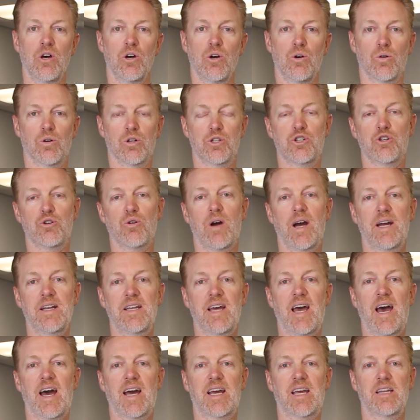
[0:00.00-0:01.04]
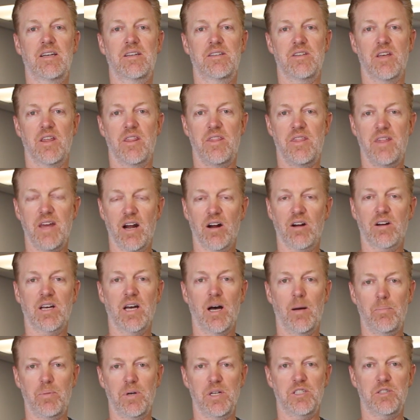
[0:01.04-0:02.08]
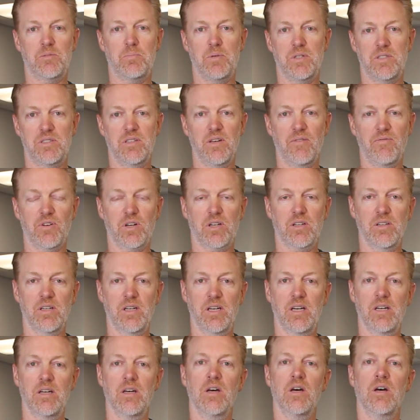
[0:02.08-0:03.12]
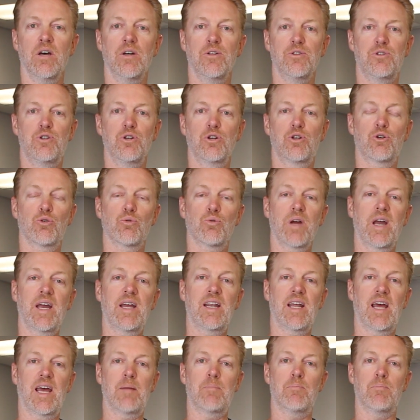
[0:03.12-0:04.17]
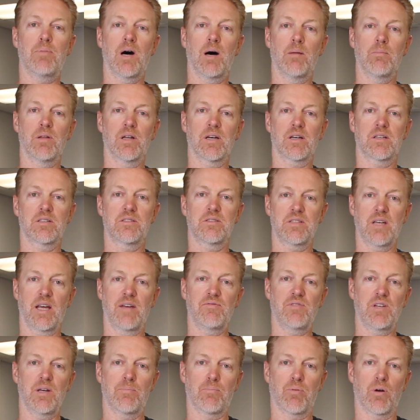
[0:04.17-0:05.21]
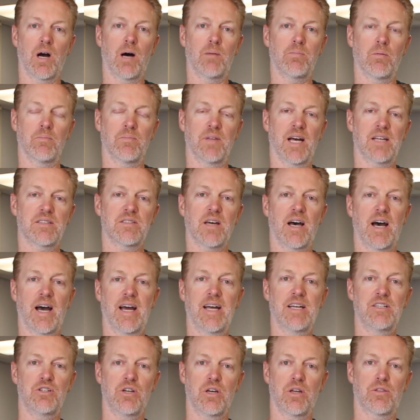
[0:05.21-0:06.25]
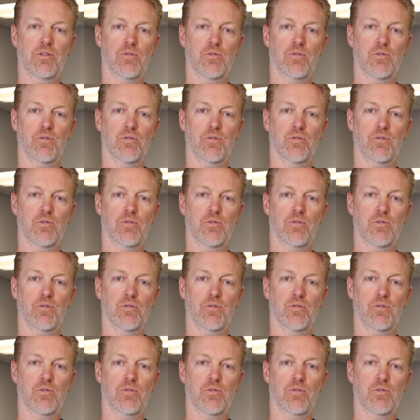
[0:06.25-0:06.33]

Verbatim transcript: who are trying to hack into their company specifically to create a public safety problem. That's I G